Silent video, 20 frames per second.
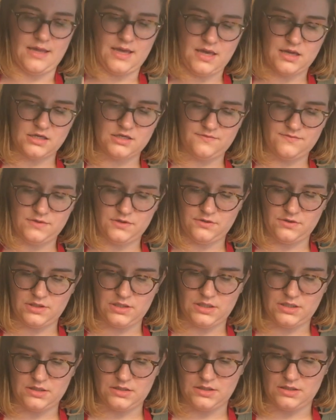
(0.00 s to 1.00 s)
the active
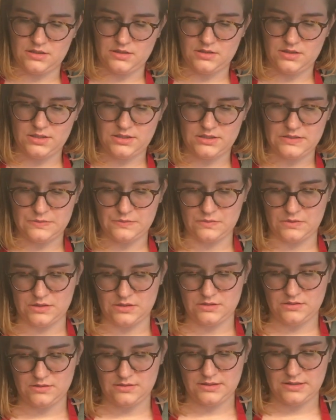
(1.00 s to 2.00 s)
ingredient in this
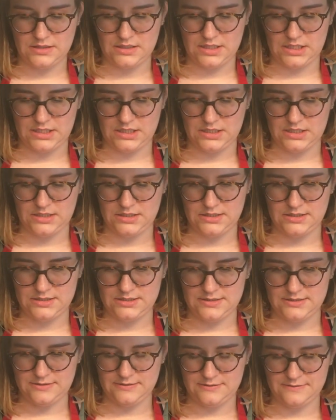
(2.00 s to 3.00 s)
one
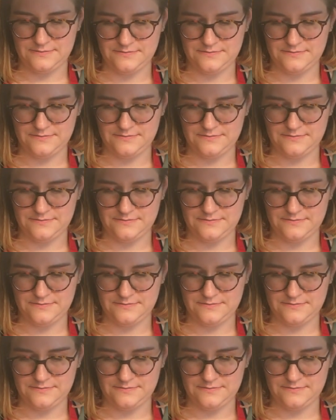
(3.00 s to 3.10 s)
is